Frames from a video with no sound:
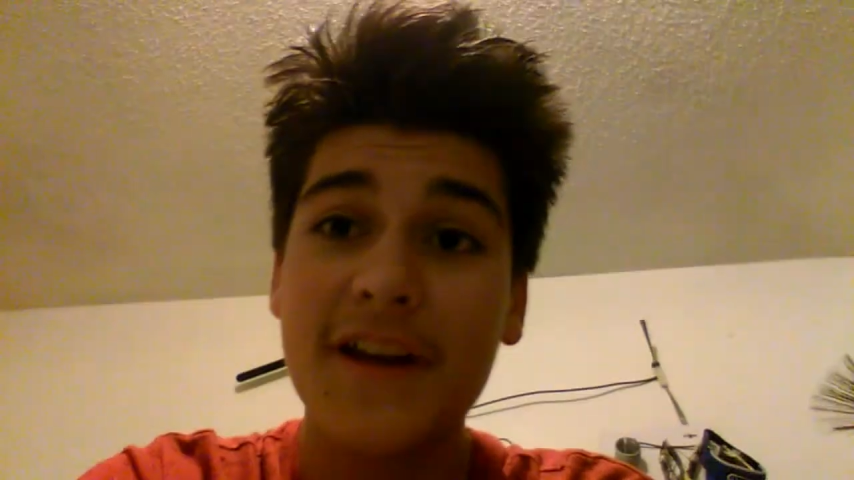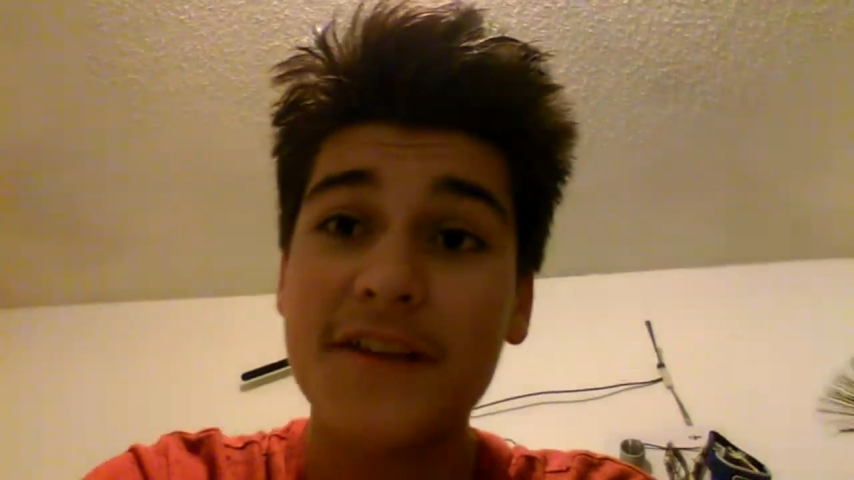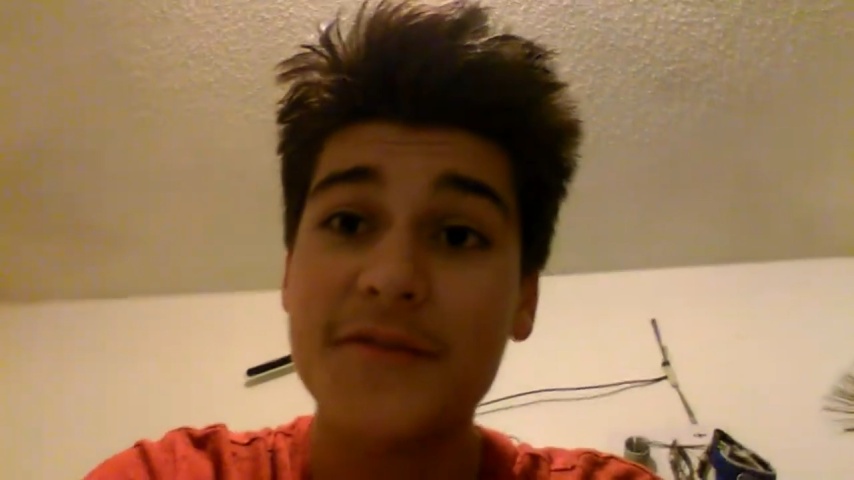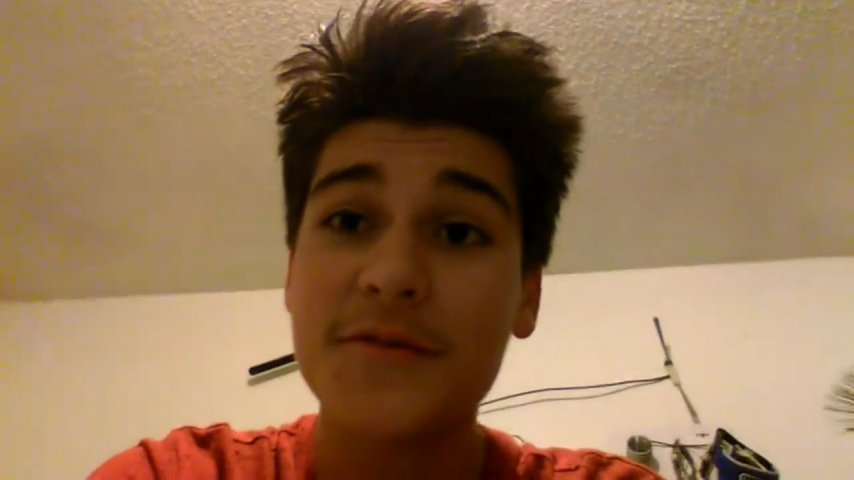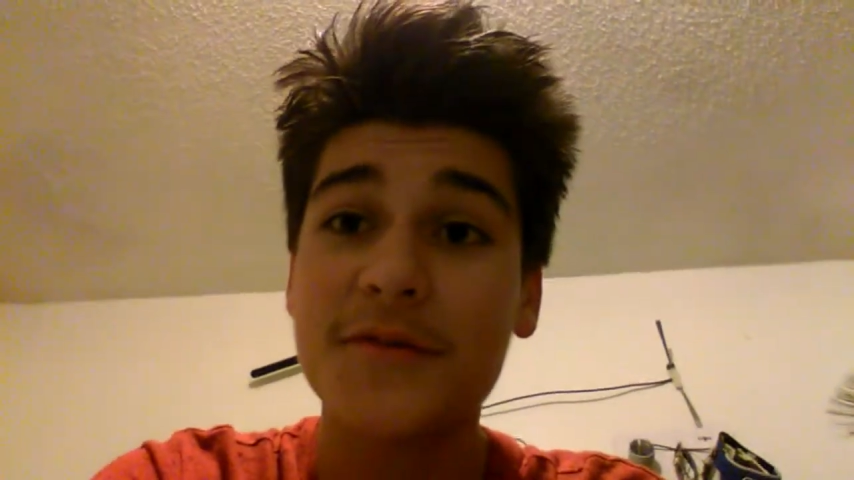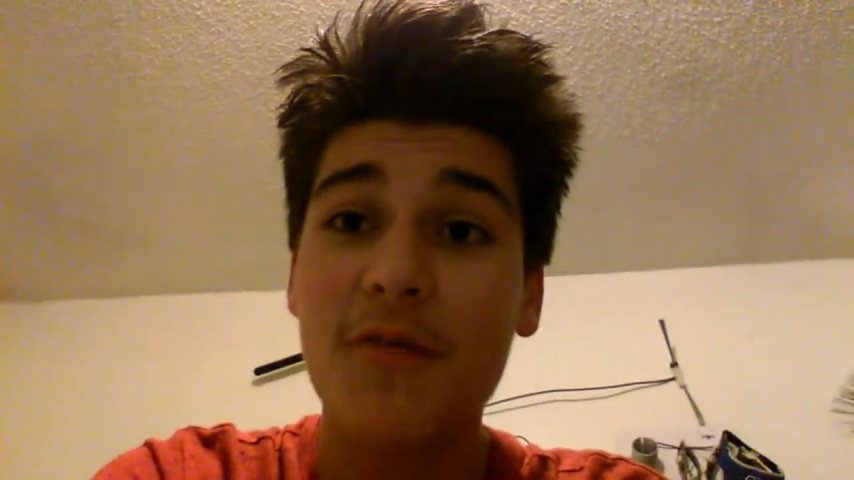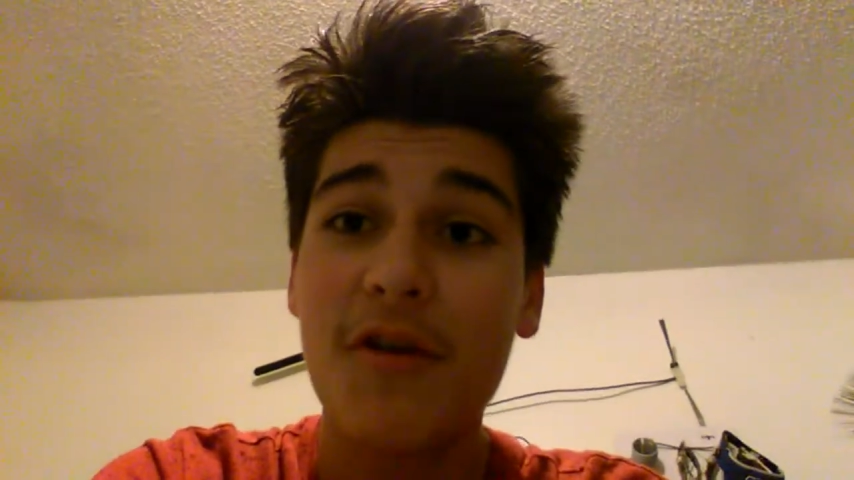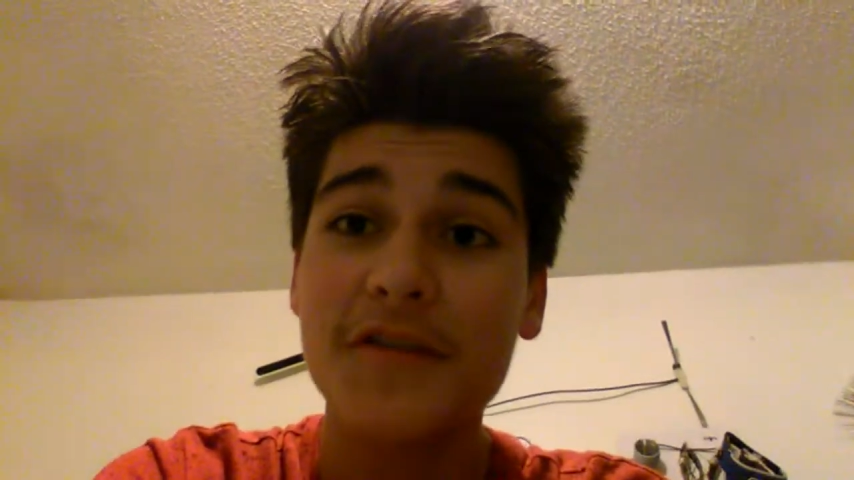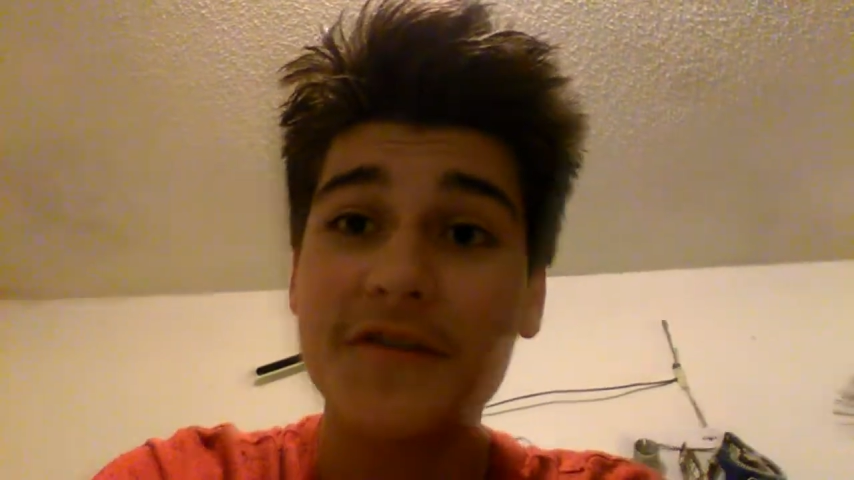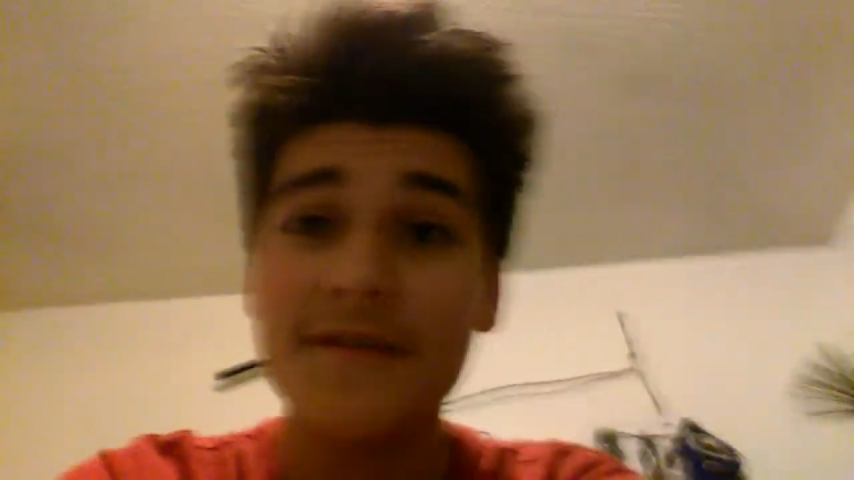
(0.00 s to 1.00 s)
case you want to
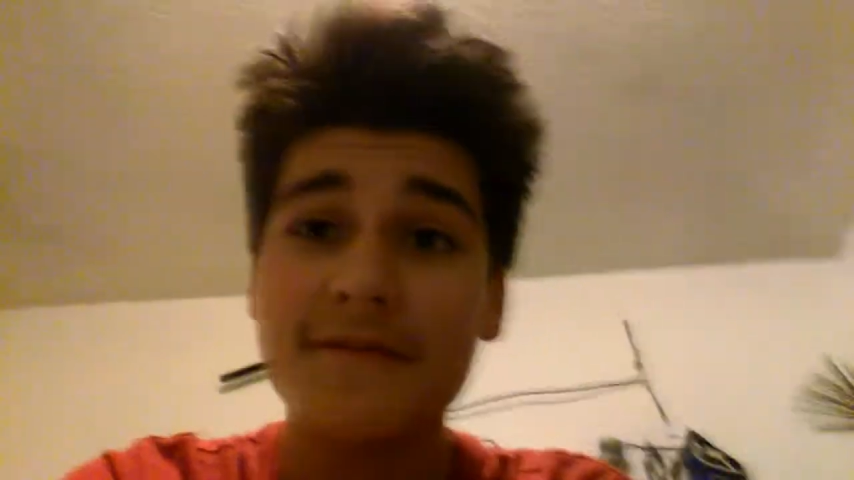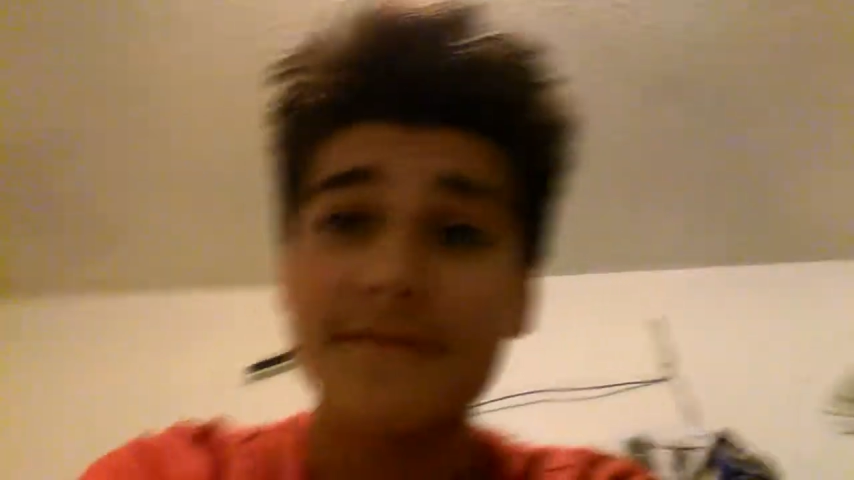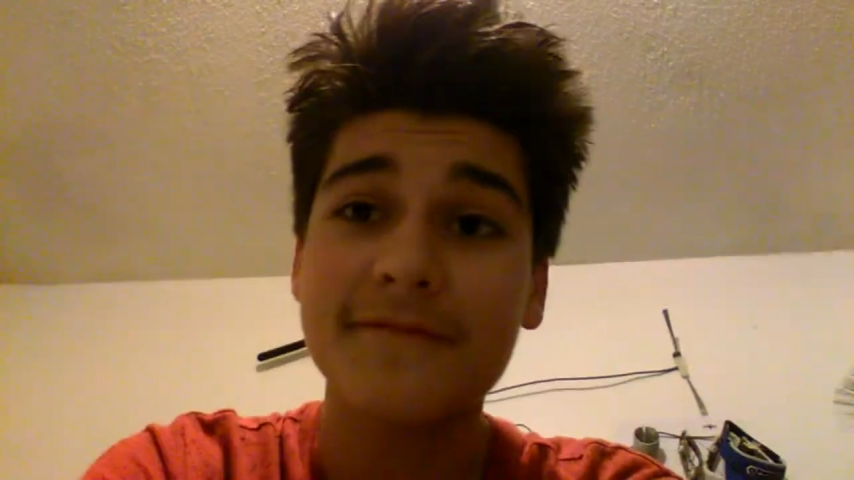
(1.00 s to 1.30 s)
watch it,